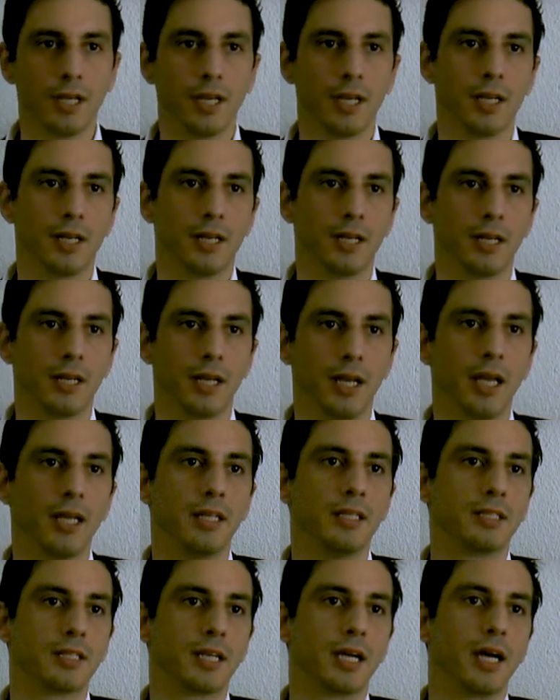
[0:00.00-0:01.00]
and
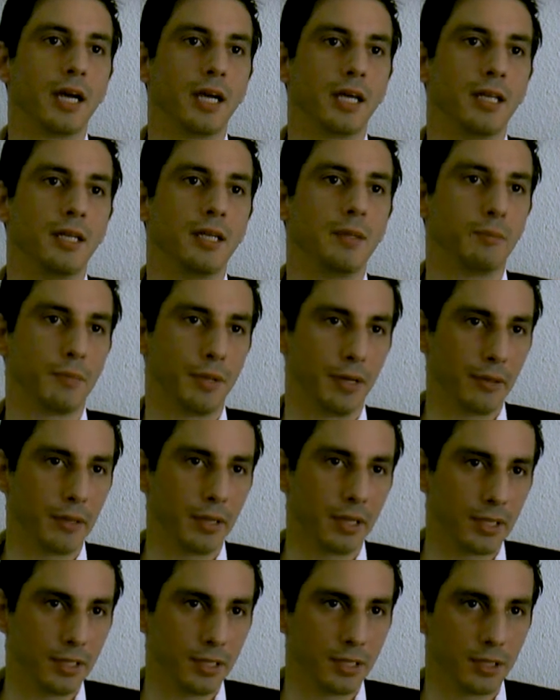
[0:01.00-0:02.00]

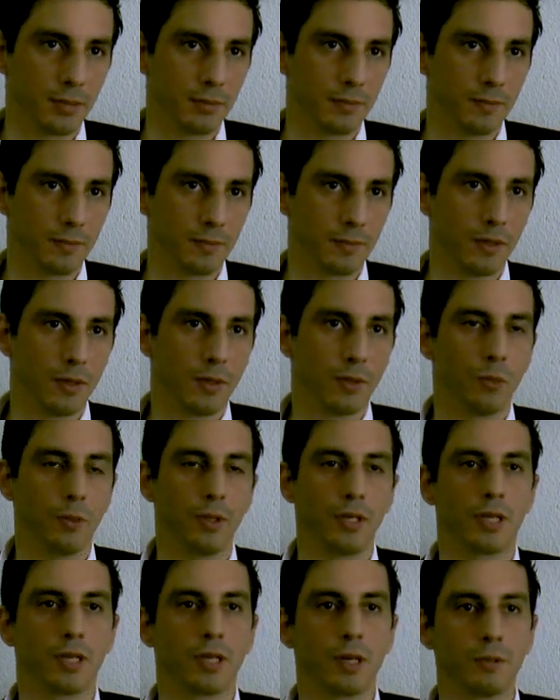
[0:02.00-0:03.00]
anti-imperialism
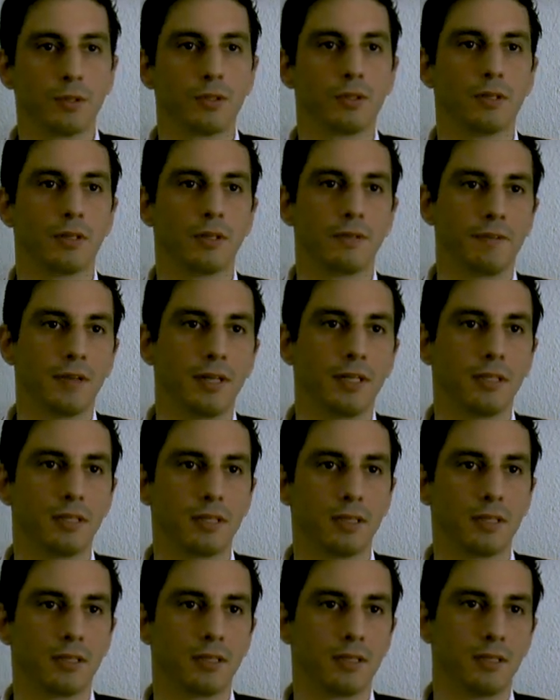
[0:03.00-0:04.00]
when it comes to
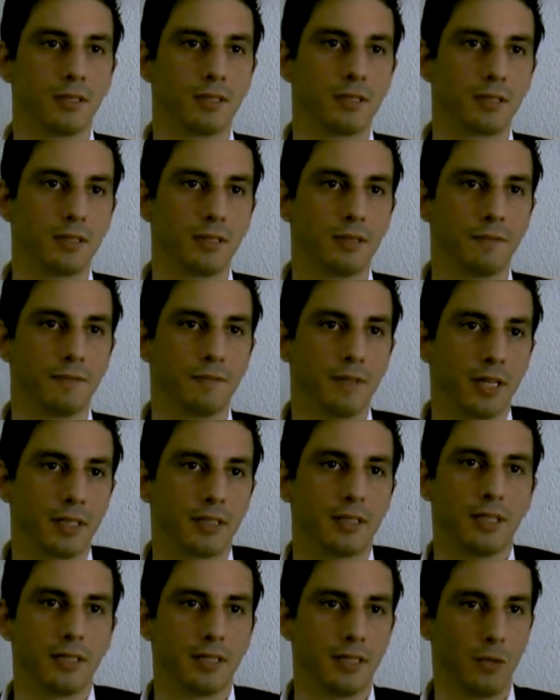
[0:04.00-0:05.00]
defend this the
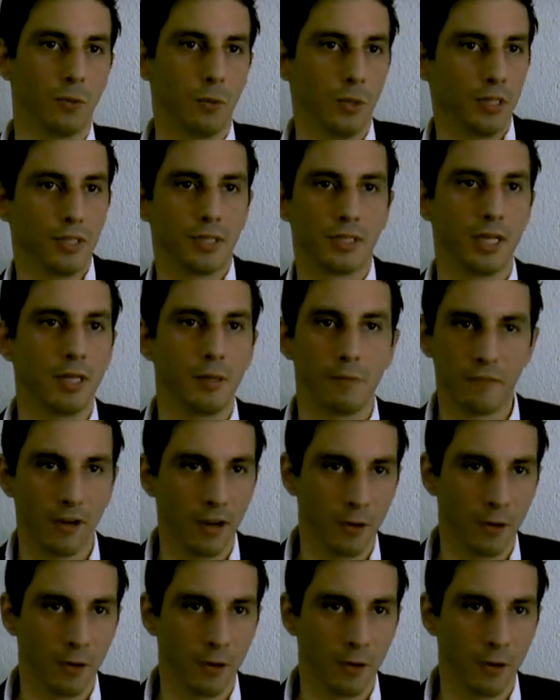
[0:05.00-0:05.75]
fact that they want to stay in